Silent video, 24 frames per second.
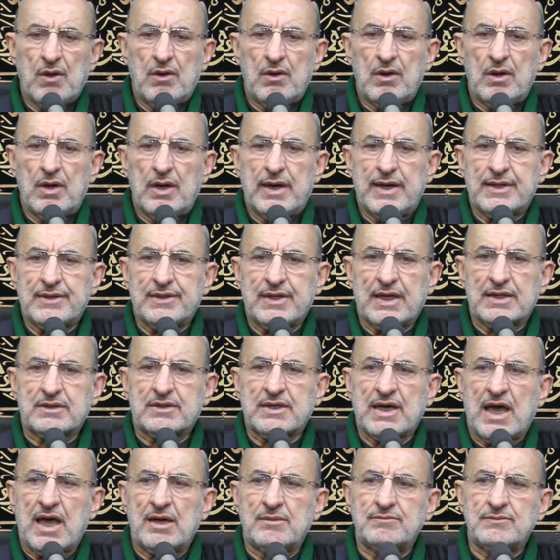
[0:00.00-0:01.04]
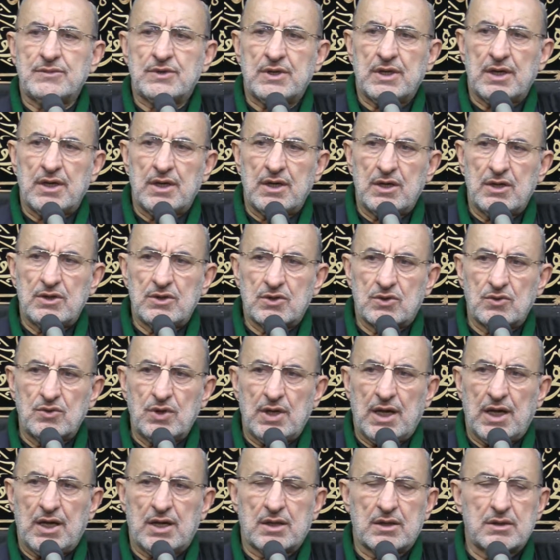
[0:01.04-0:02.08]
At that time, the
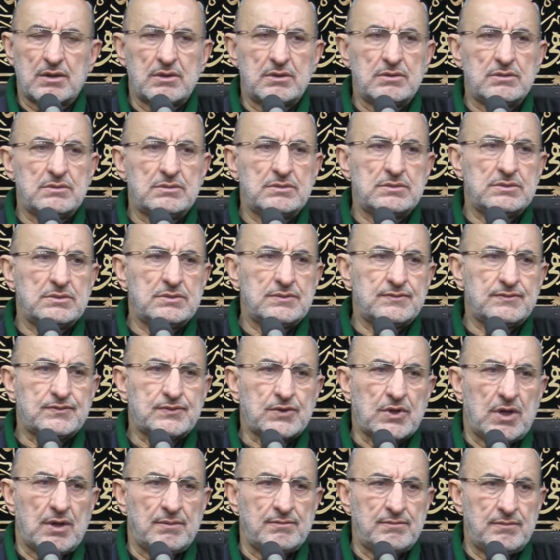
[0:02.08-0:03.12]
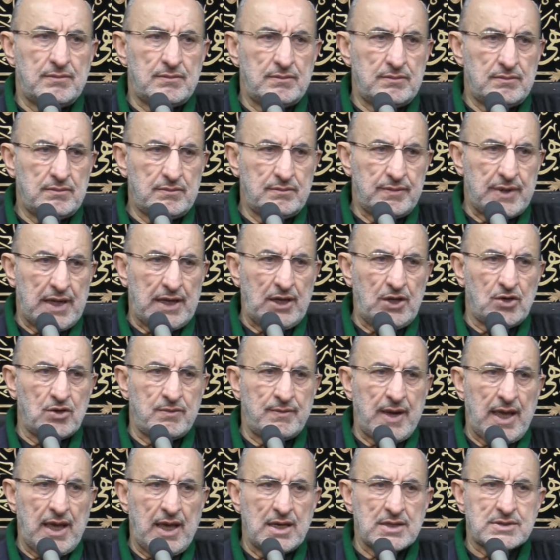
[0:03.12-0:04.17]
ruler from Bani
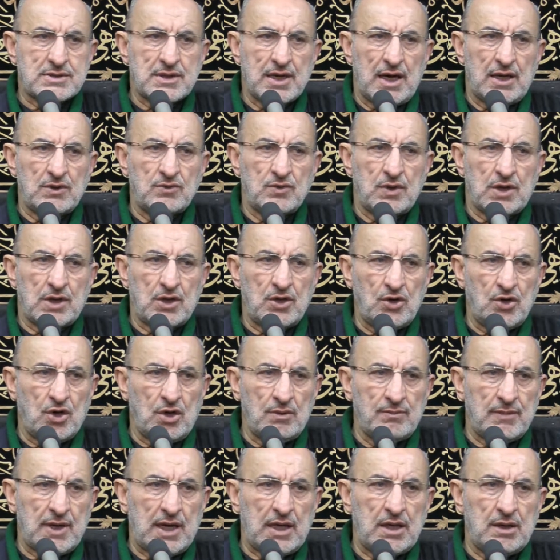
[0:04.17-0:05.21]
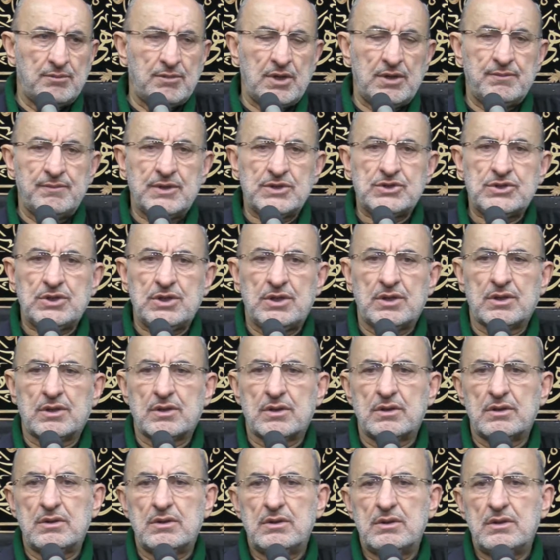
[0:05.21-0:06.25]
Umayyah side were Nu'man ibn Bashir.
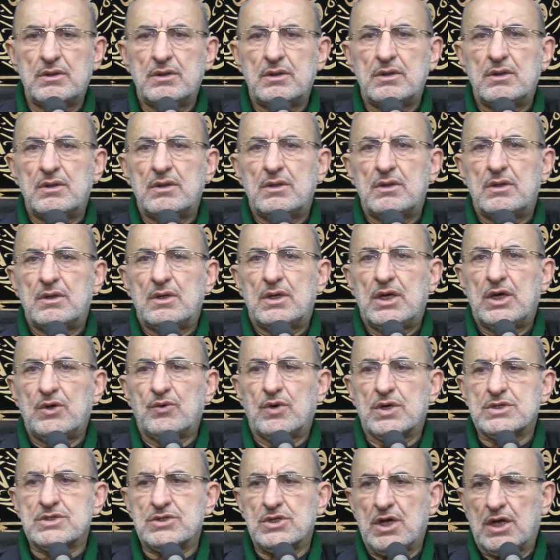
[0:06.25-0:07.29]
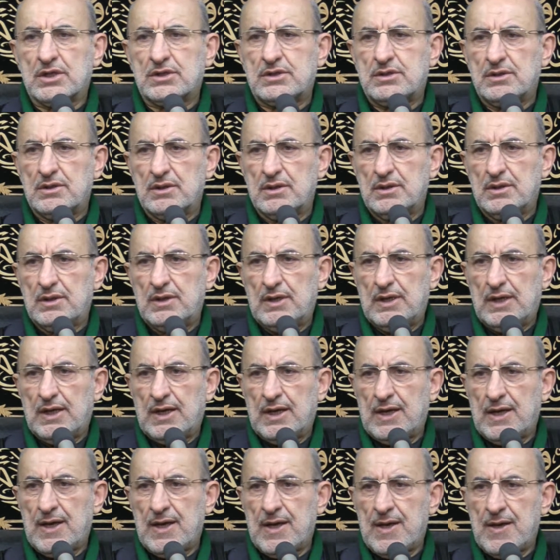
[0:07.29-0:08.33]
He was not
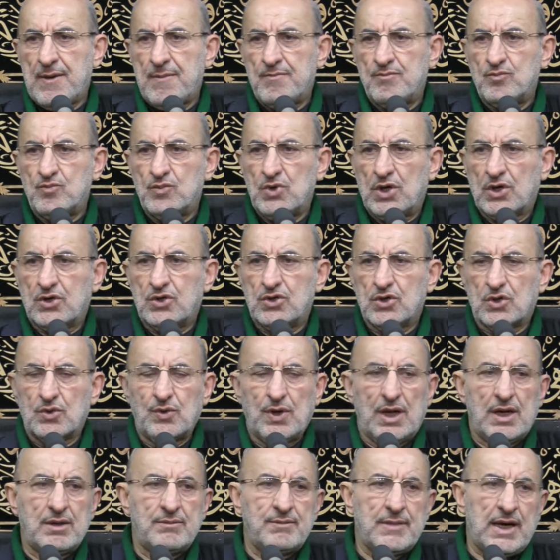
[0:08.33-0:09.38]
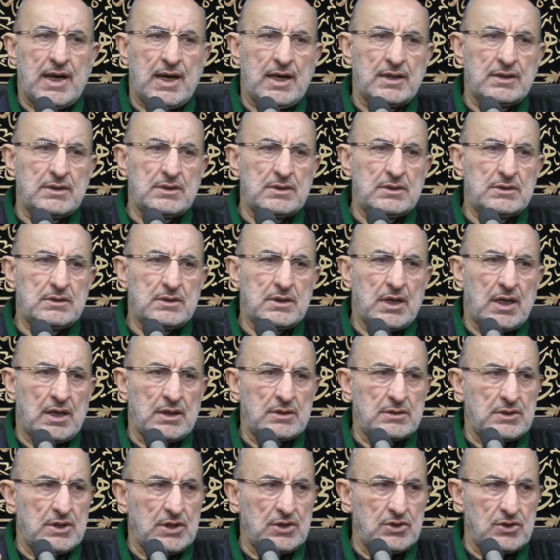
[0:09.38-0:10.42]
a cruel man and
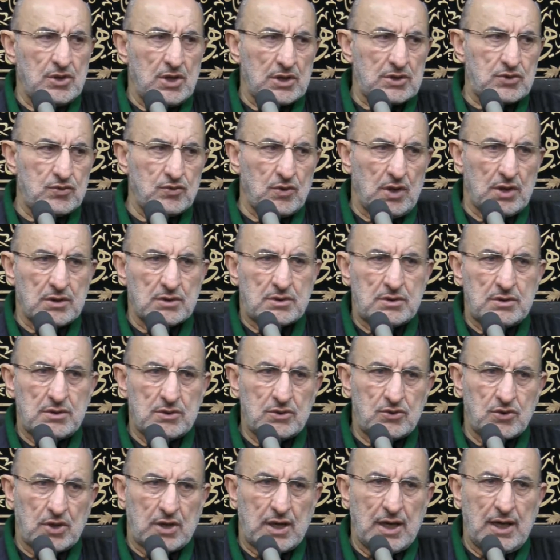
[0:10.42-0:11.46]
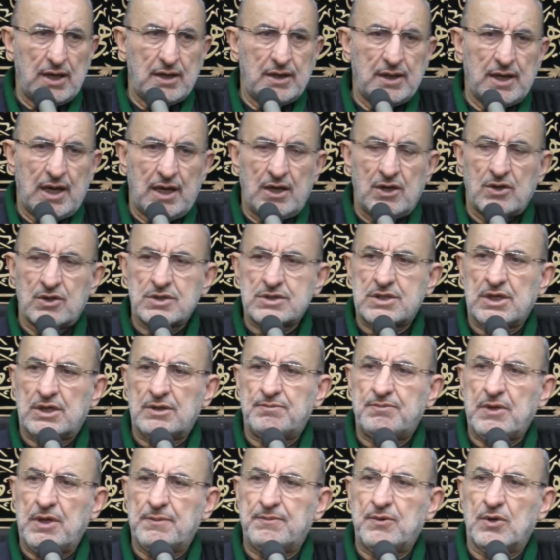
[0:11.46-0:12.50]
did not want to kill the innocent
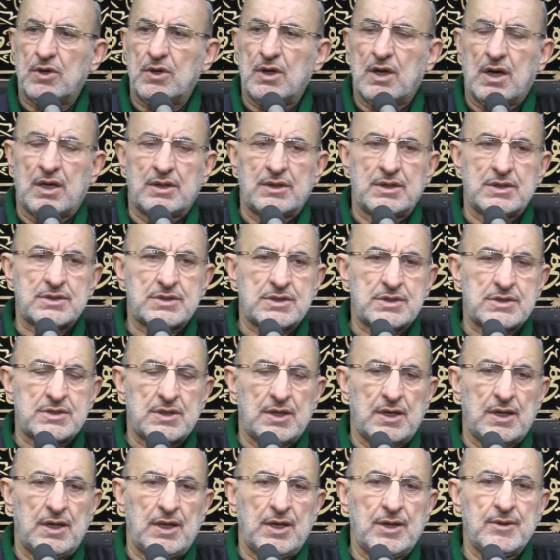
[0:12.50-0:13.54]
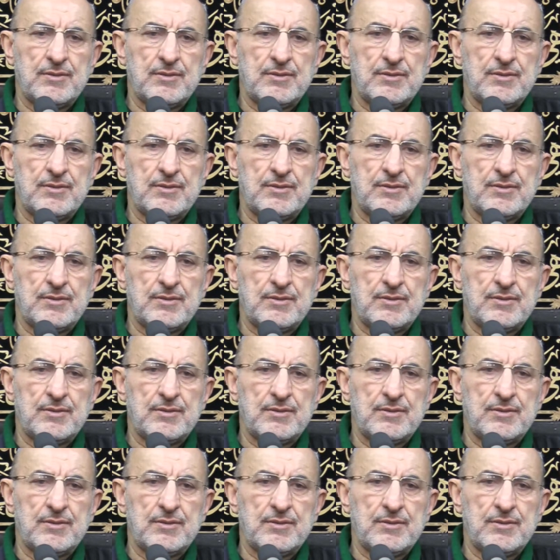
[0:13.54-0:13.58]
people unnecessarily.